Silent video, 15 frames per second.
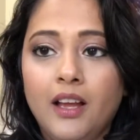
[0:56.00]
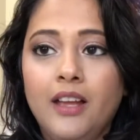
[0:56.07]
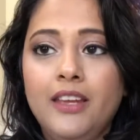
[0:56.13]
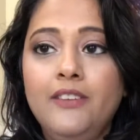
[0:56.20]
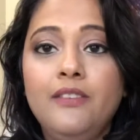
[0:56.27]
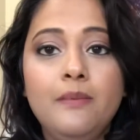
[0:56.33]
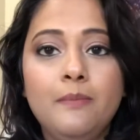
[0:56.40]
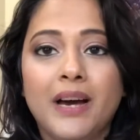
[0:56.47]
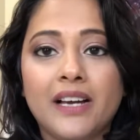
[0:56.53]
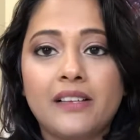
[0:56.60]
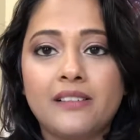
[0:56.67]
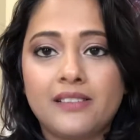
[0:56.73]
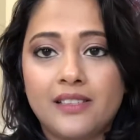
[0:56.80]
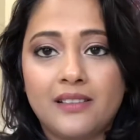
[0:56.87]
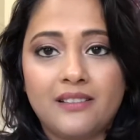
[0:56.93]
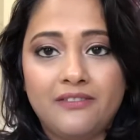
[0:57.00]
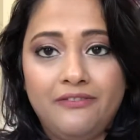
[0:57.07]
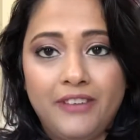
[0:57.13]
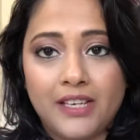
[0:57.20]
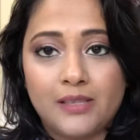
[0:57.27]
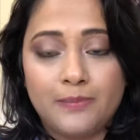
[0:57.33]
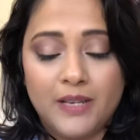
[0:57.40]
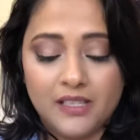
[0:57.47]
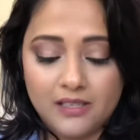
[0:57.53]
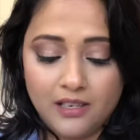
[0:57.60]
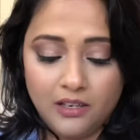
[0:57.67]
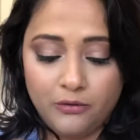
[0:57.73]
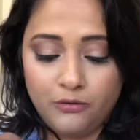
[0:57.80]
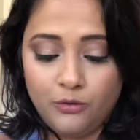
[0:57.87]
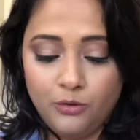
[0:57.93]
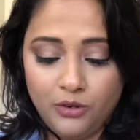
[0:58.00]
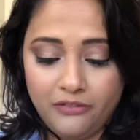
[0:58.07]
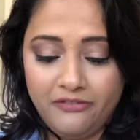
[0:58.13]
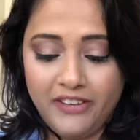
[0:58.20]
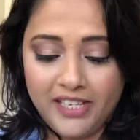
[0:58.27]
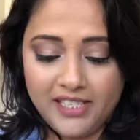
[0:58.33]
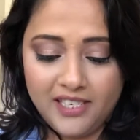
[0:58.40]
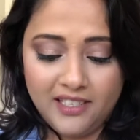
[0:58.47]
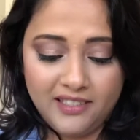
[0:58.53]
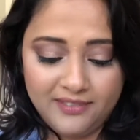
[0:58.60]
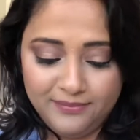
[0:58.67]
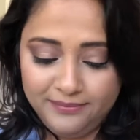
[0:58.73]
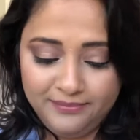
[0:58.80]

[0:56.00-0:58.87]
Even MAC Fix Plus couldn't fix it.